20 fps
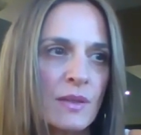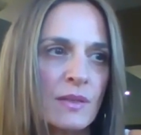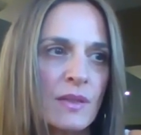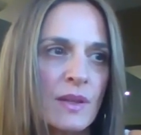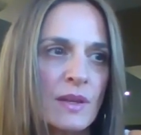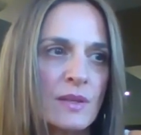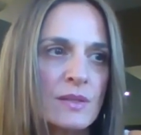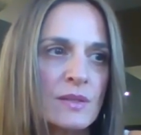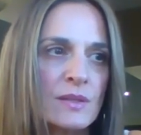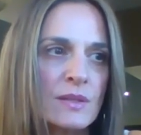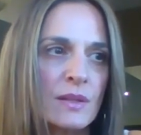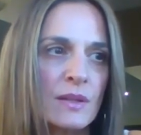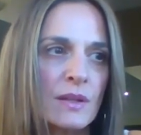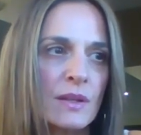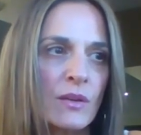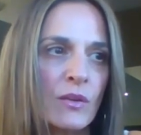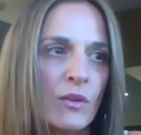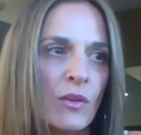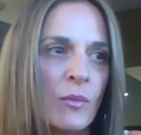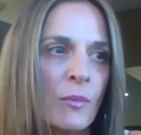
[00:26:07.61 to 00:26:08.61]
there's
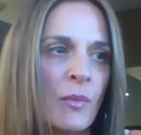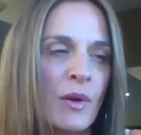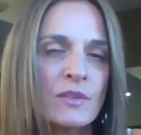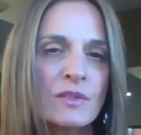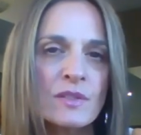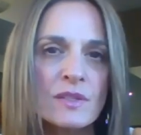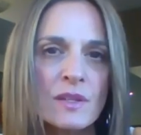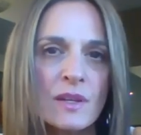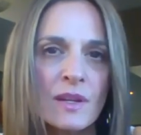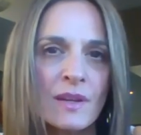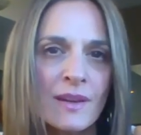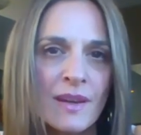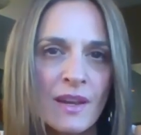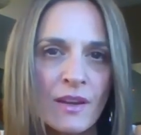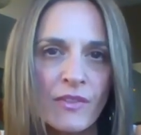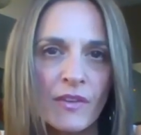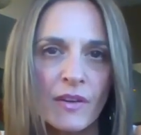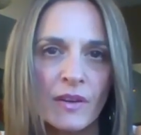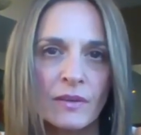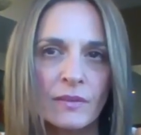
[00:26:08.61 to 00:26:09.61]
almost
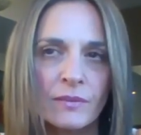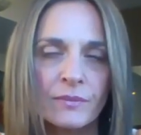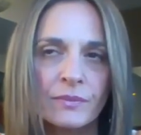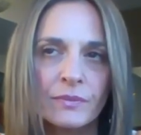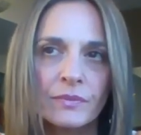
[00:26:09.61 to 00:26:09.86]
never